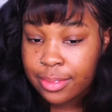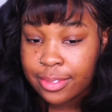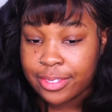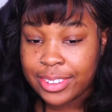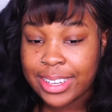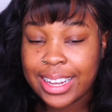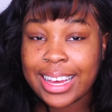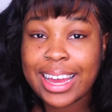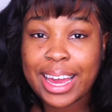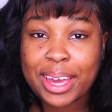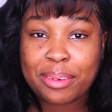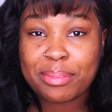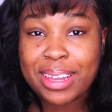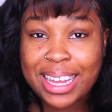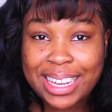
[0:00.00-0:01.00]
feel like I
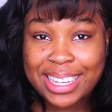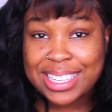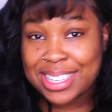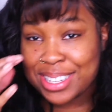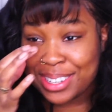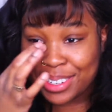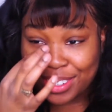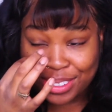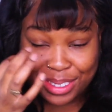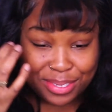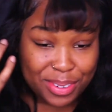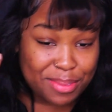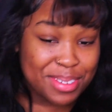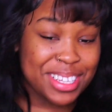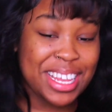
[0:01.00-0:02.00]
could be like Lisa Turtle
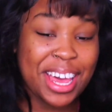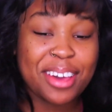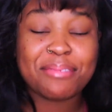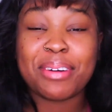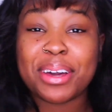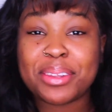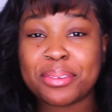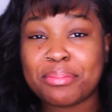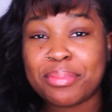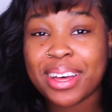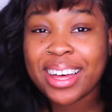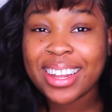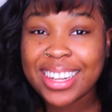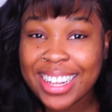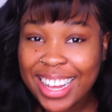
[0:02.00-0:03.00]
from Saved by the
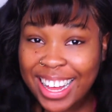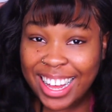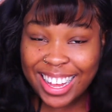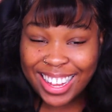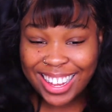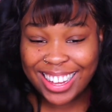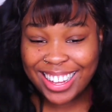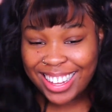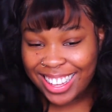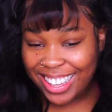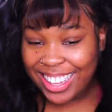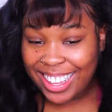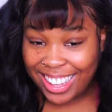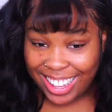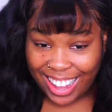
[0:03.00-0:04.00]
Bell.
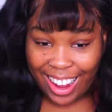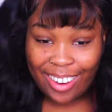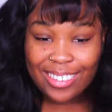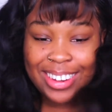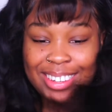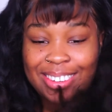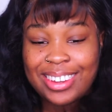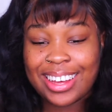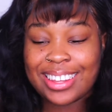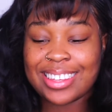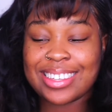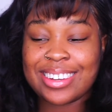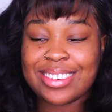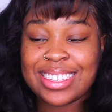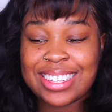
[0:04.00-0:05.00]
I really do like this
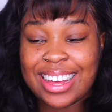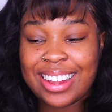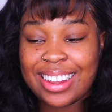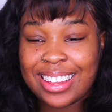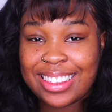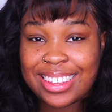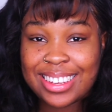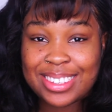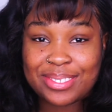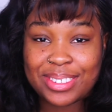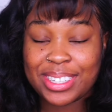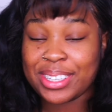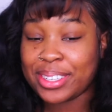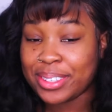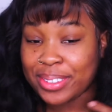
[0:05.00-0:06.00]
hairstyle. I think it's really
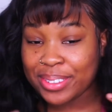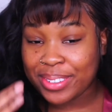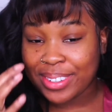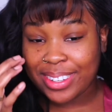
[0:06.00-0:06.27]
cute.